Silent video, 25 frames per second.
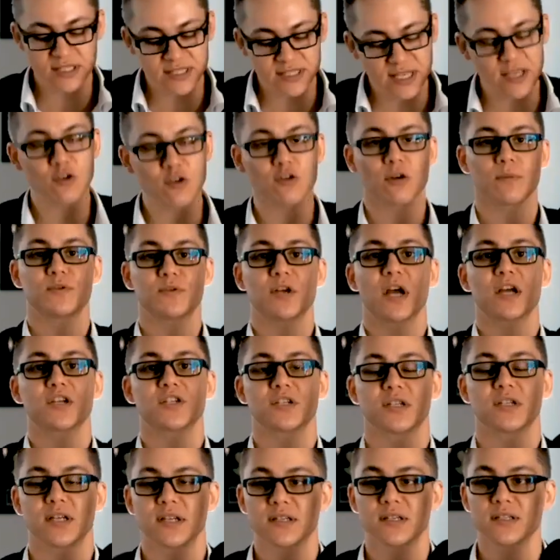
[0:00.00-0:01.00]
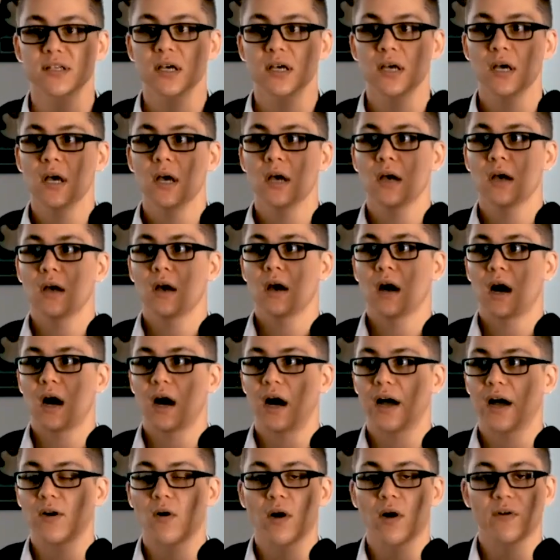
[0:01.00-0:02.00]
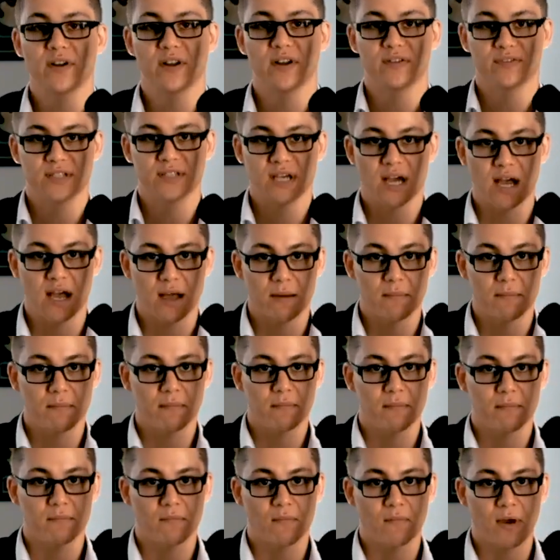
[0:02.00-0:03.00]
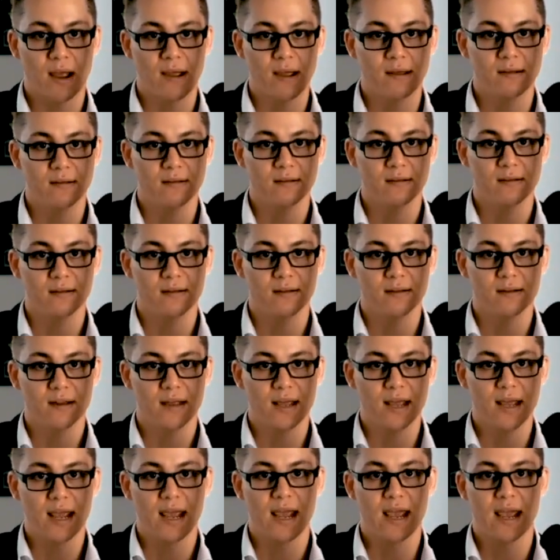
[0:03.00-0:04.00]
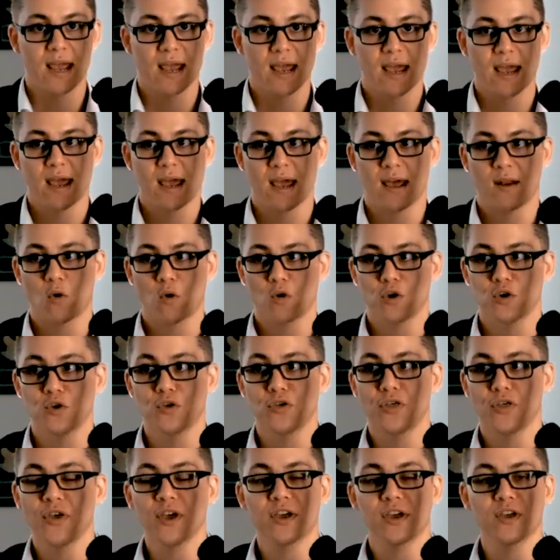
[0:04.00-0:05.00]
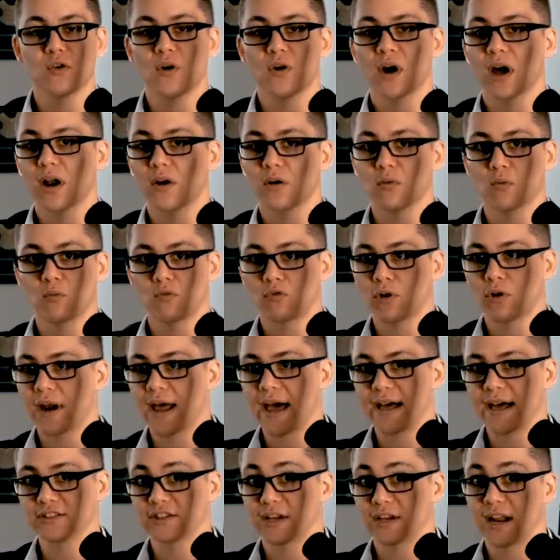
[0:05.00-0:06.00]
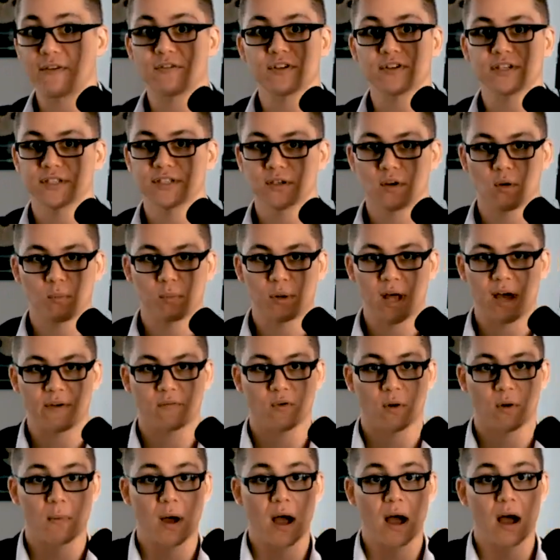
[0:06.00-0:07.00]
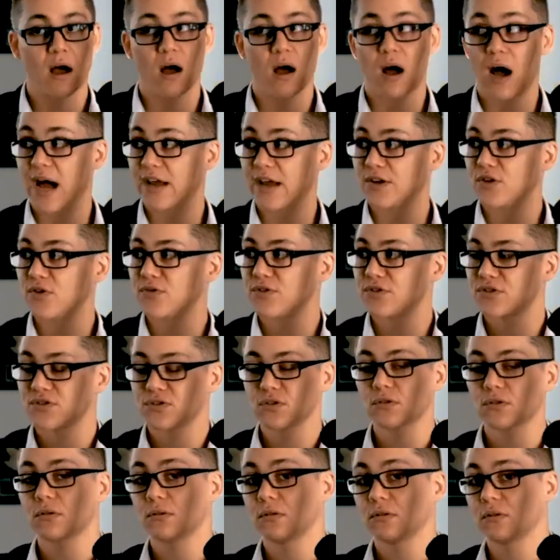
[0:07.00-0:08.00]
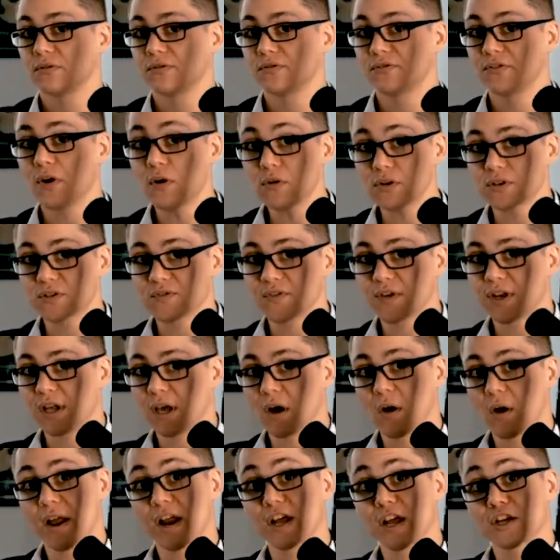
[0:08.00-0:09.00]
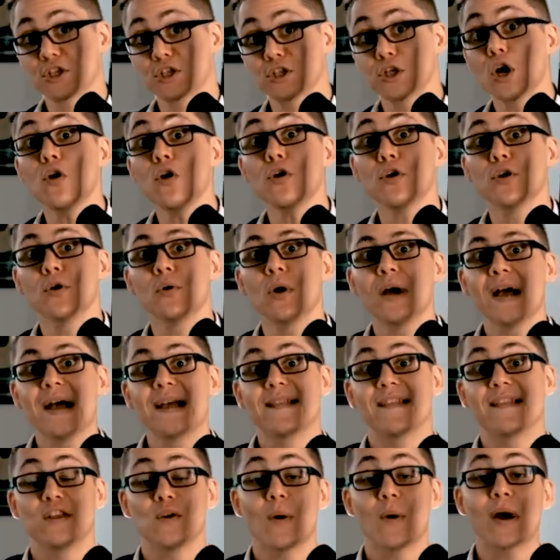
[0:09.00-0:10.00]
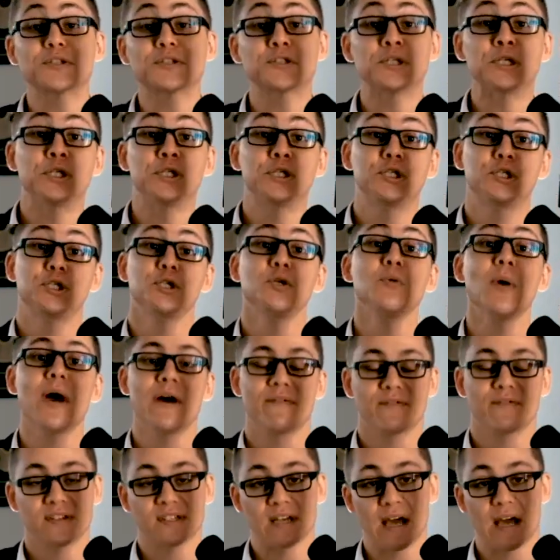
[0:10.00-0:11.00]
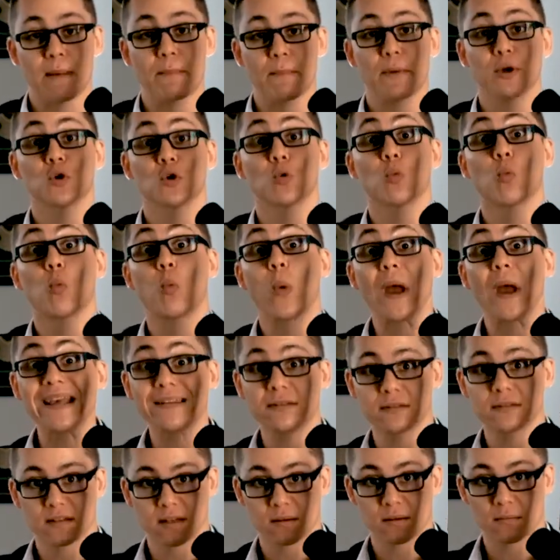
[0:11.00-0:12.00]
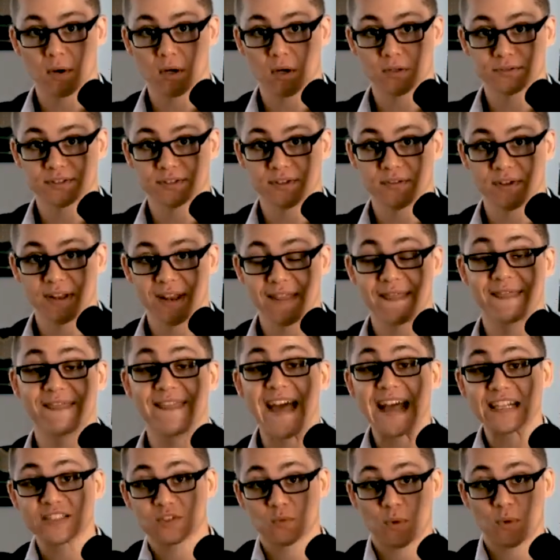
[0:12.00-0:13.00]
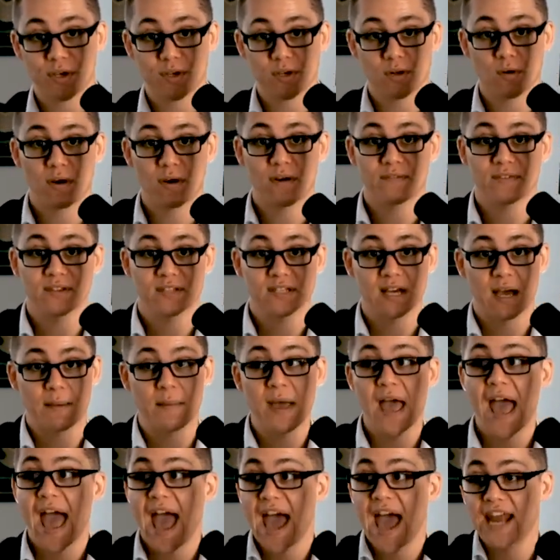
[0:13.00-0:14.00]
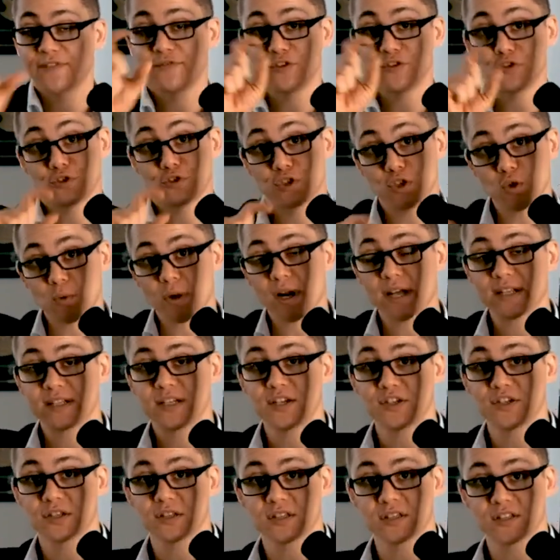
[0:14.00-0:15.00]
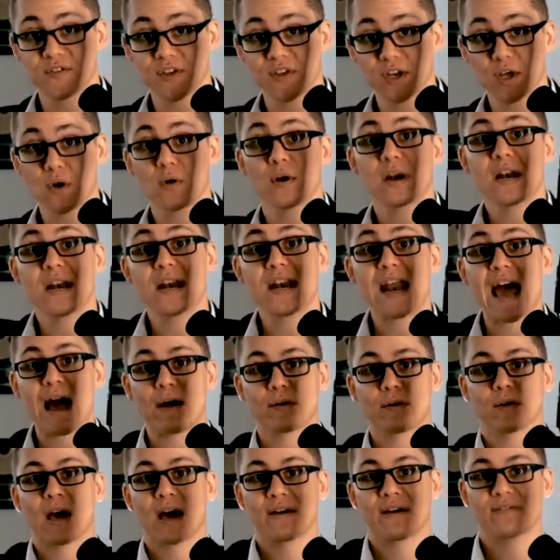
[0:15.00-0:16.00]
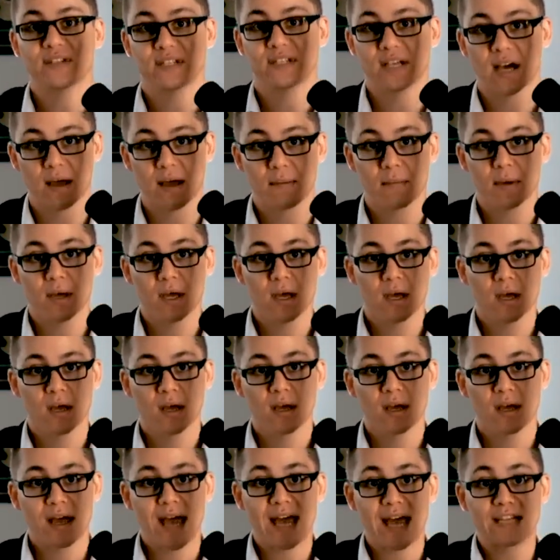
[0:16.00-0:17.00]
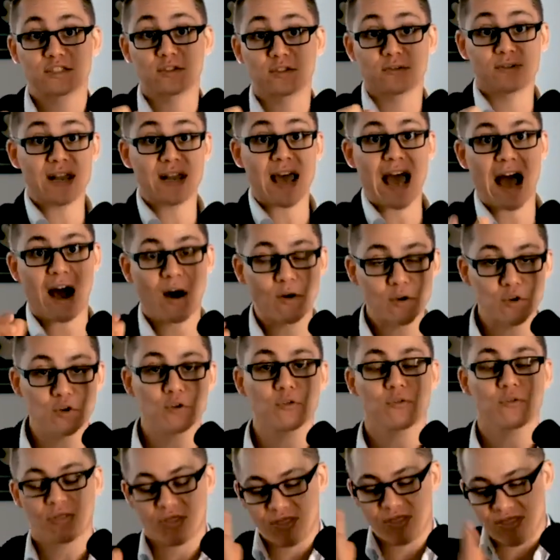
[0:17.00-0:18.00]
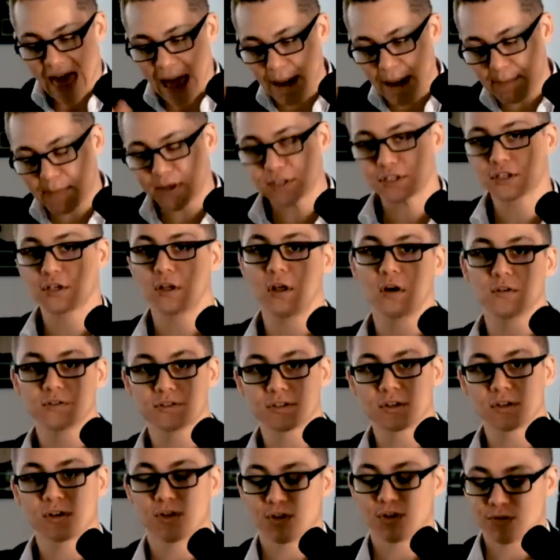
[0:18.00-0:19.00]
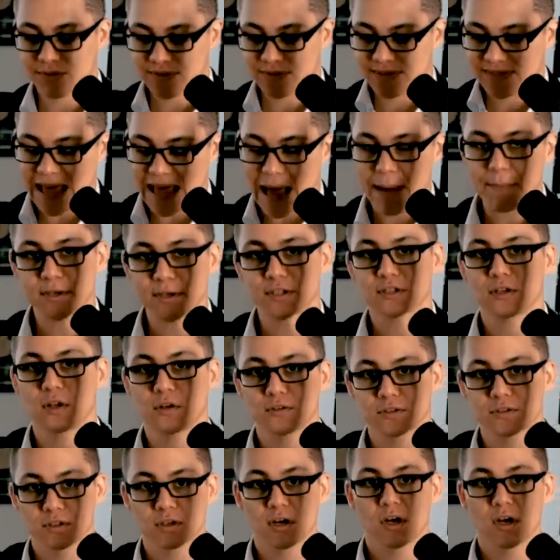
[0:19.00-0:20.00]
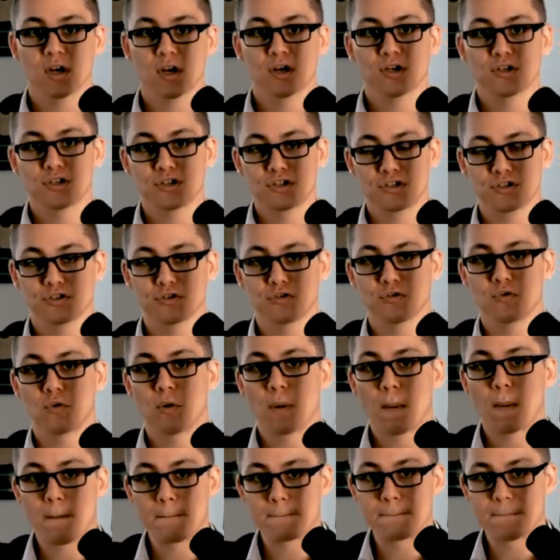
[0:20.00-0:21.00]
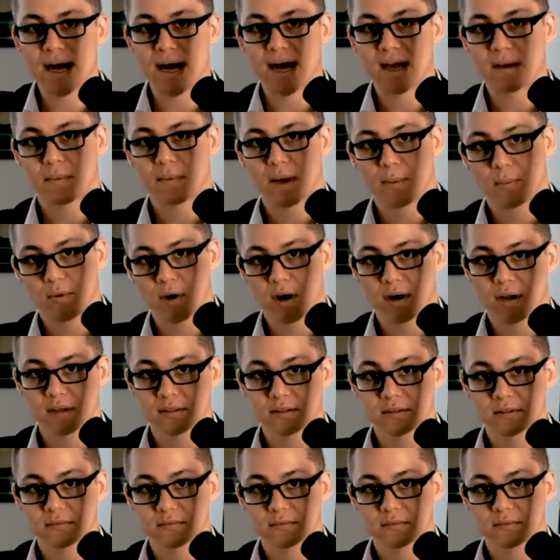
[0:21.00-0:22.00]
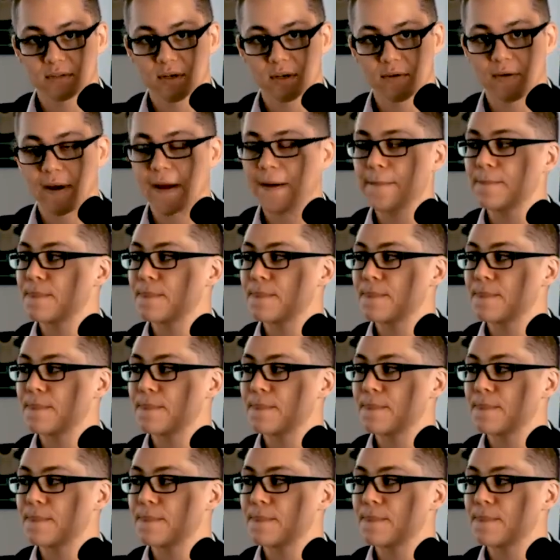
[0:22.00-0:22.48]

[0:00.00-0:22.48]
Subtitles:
your objection is, I don't have enough time, right? Or you think you got to run ads on every single platform. I do this circle of focus video and I show you that you actually do have the time, but you're wasting most of it. And that's why you don't have the time. And if you do what I teach in this video, now you have the time. And so now you're that much closer. You're that much closer to buying my product. All right.